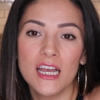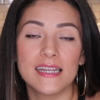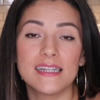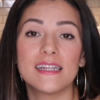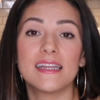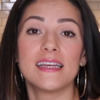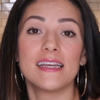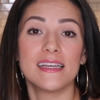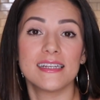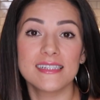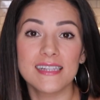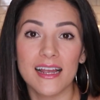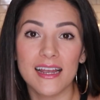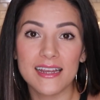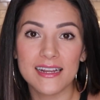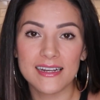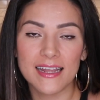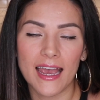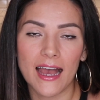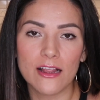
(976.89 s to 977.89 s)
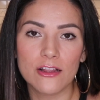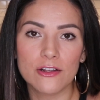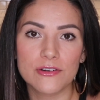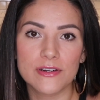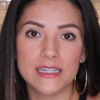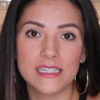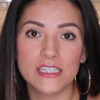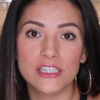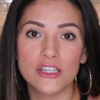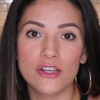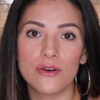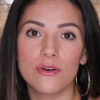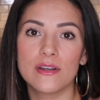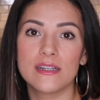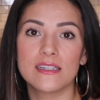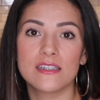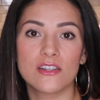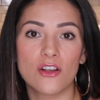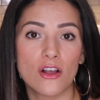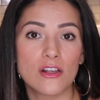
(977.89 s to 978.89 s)
It is high in calories, so
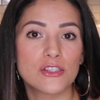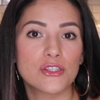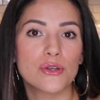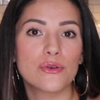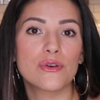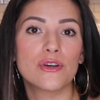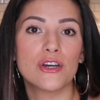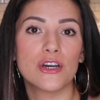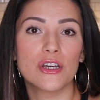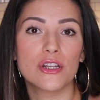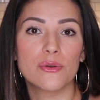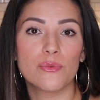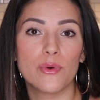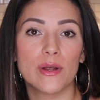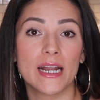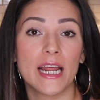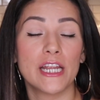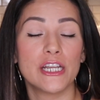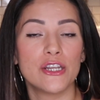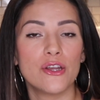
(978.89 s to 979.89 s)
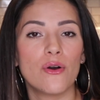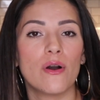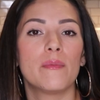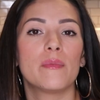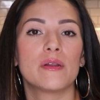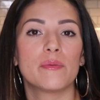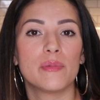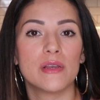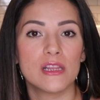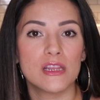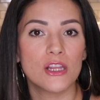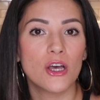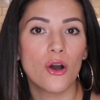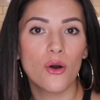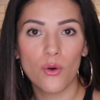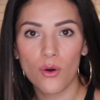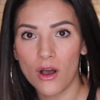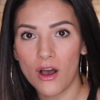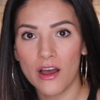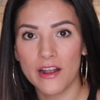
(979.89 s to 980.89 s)
it's also good when I know I'm going to be
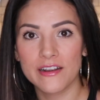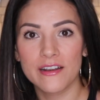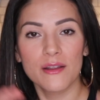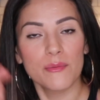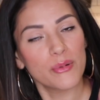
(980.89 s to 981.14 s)
low on